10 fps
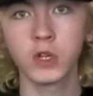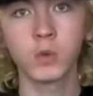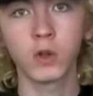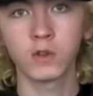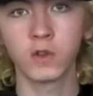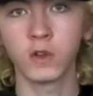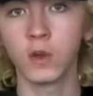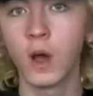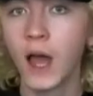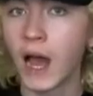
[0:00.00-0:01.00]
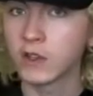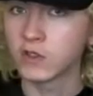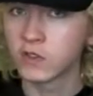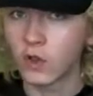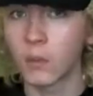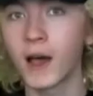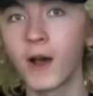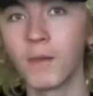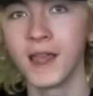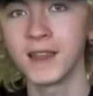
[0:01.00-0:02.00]
you want to do and
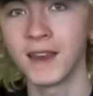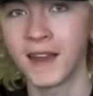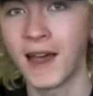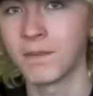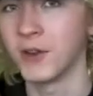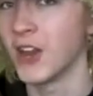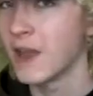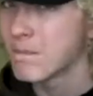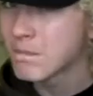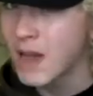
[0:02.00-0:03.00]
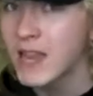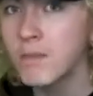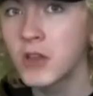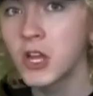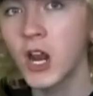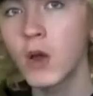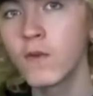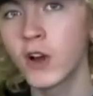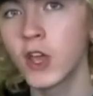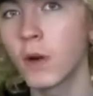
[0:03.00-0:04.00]
somehow make it happen. It may be an
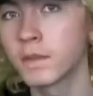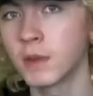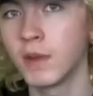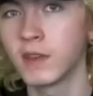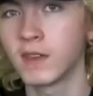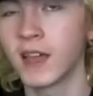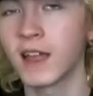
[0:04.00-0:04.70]
overly optimistic